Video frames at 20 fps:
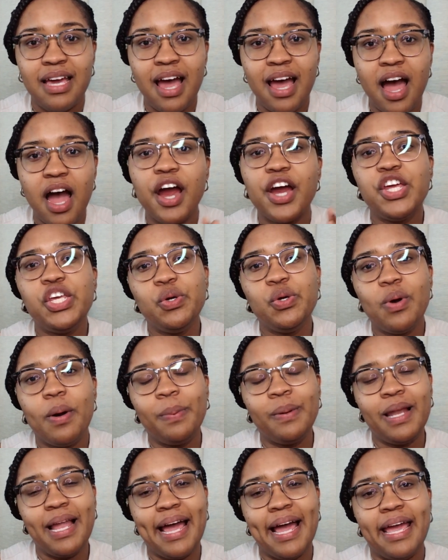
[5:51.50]
Are you
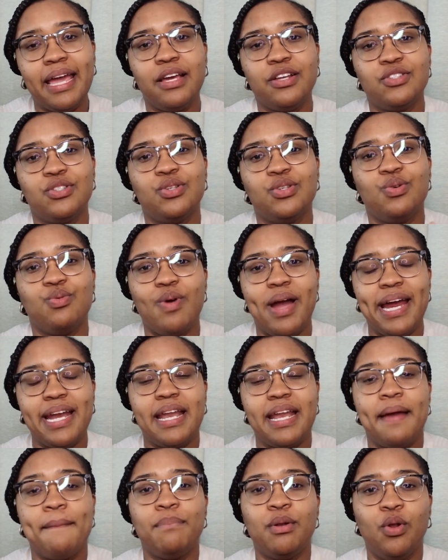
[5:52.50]
applying to the right
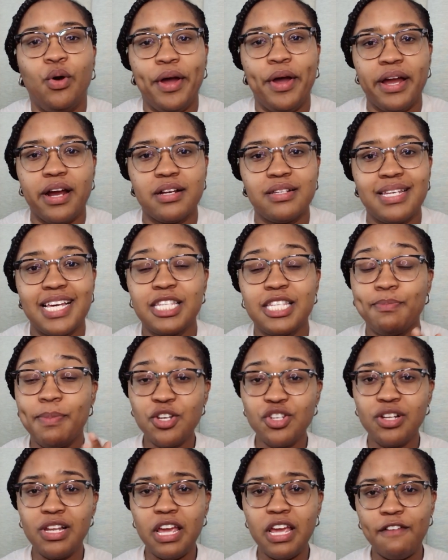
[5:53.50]
employers?
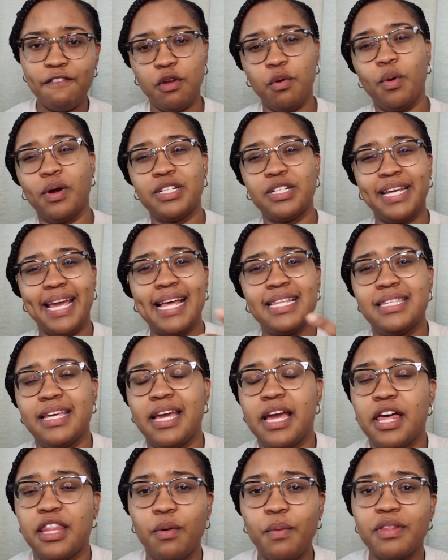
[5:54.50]
Especially if you were to get
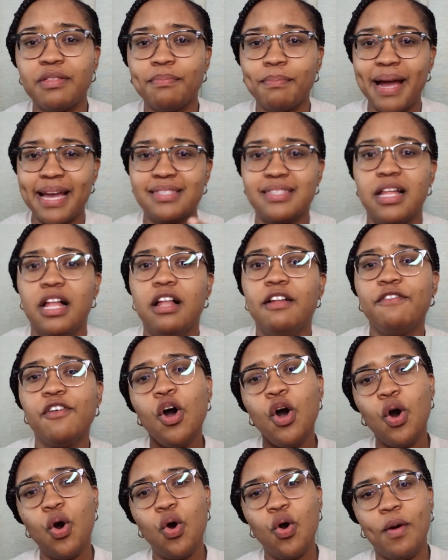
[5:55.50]
together with
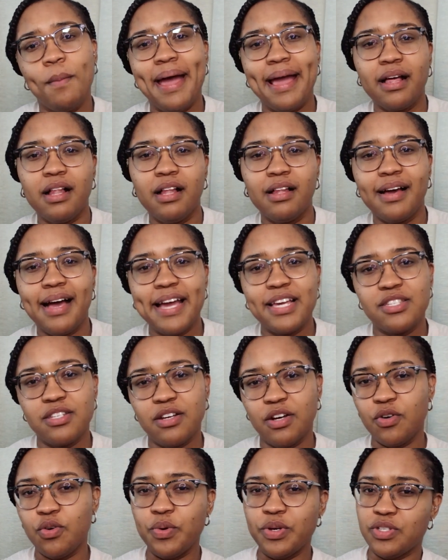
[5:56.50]
myself or Michael
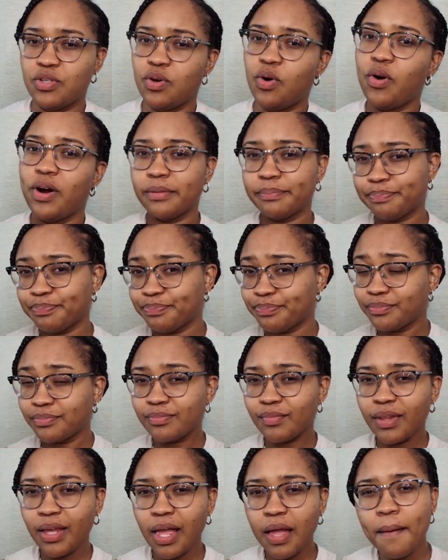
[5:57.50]
Kaiser, who is our
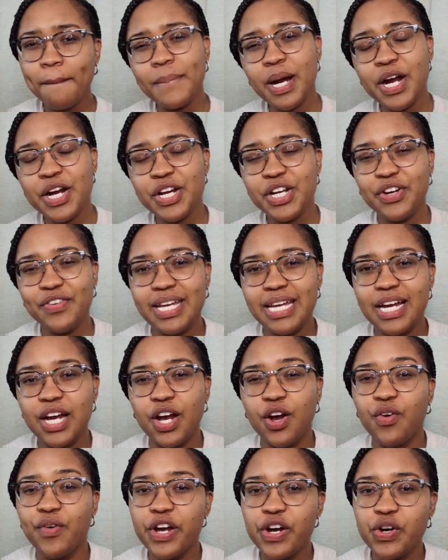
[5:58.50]
partnering
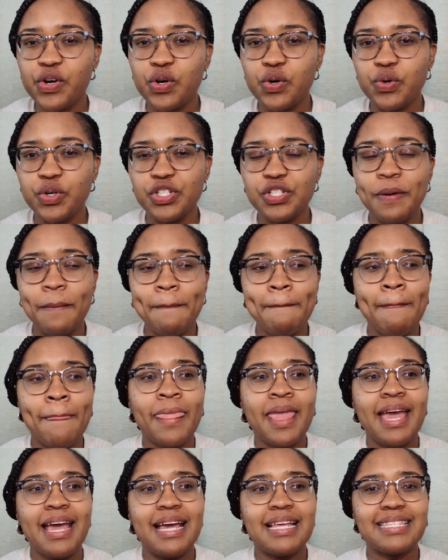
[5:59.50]
career coach.
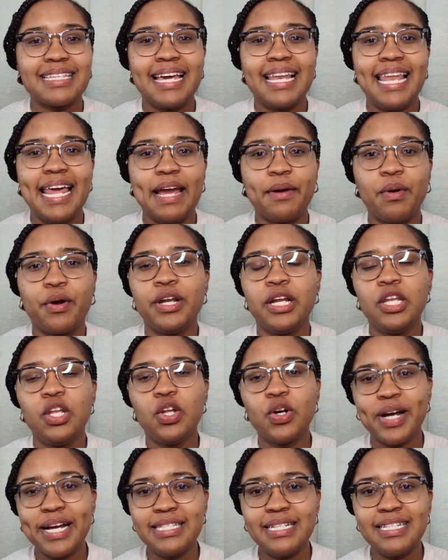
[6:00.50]
It's kind of like we're going to
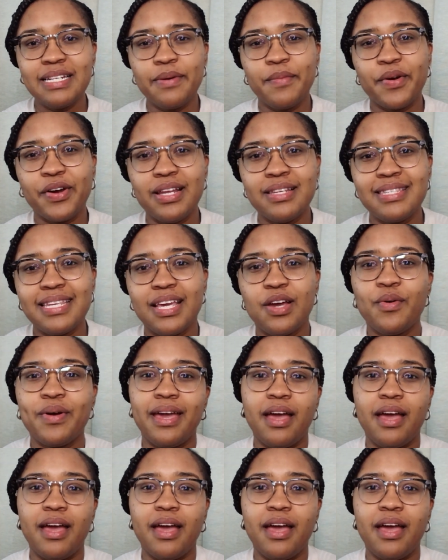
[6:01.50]
look at it and we're going to say, okay,